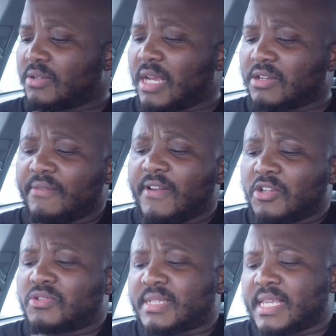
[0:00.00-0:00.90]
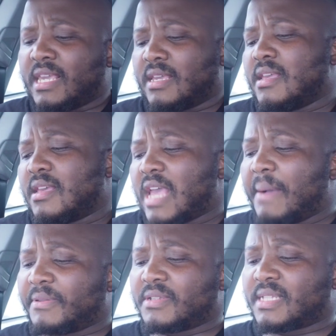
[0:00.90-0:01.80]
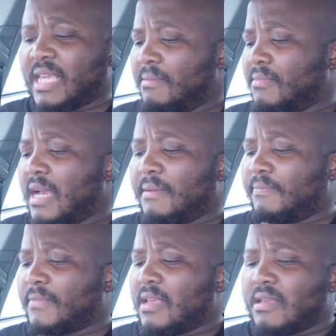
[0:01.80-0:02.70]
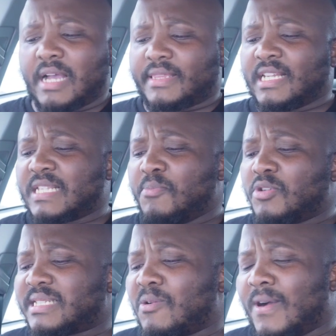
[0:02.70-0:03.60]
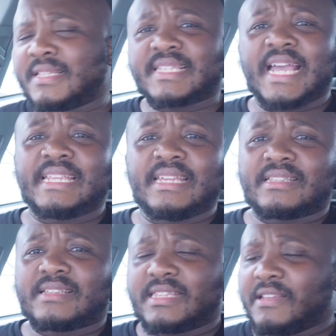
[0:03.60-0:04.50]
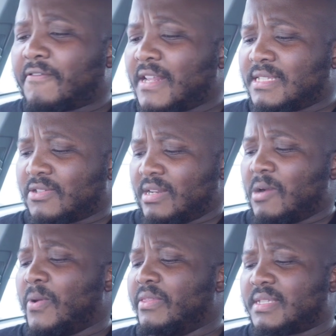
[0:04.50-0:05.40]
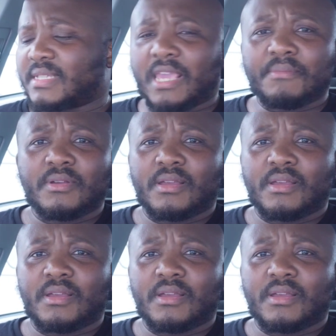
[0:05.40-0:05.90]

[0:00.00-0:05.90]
I don't have a lot to say about this game. I think it's mostly one-sided. I think France is going to win this game.